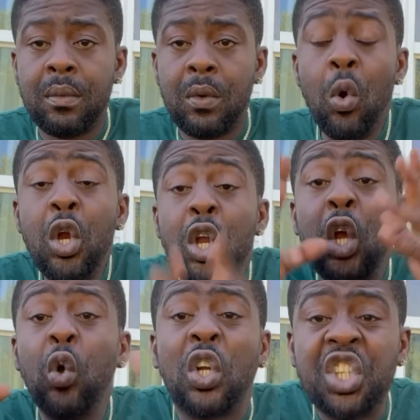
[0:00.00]
You don't
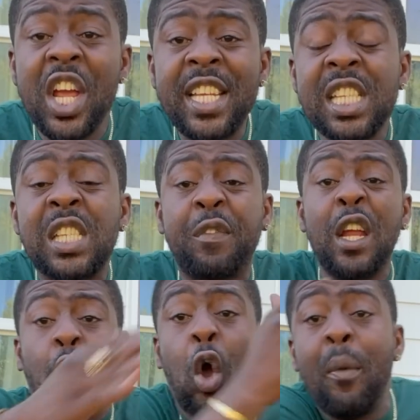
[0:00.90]
look changes for the
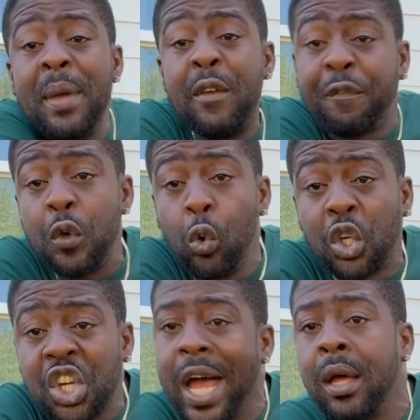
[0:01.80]
coming
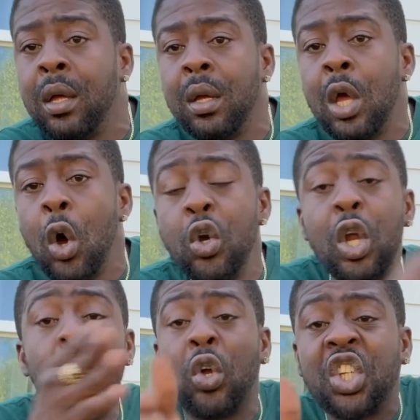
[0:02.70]
future. You no
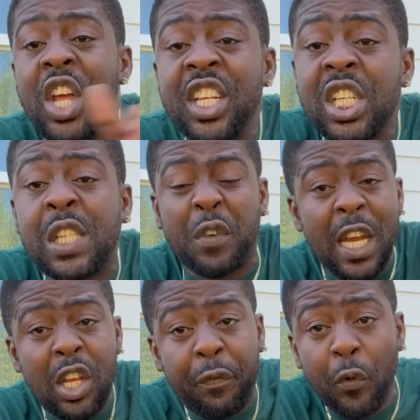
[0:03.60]
look changes for the
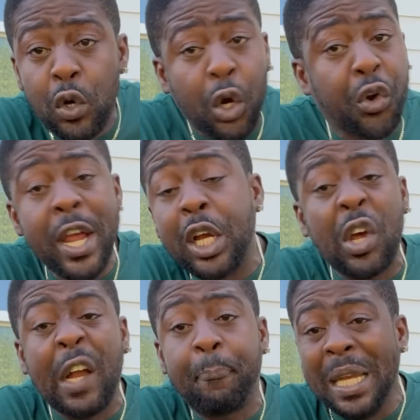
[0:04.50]
for the great
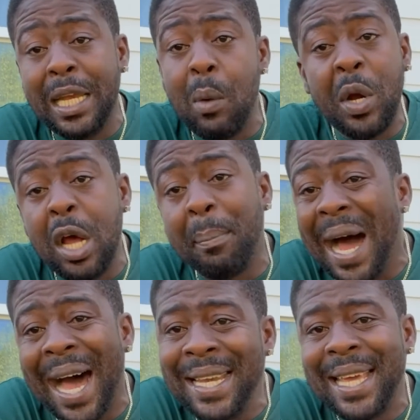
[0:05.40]
grandparents them when I
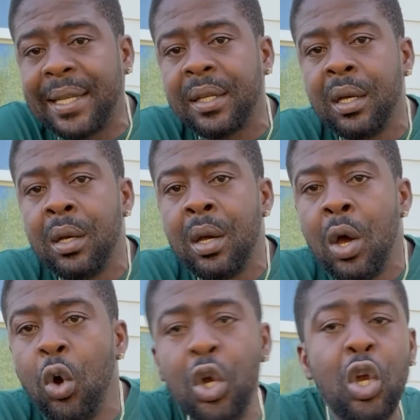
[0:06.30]
born yet.
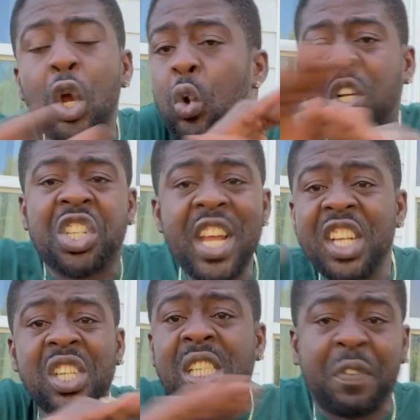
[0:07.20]
We don't look changes for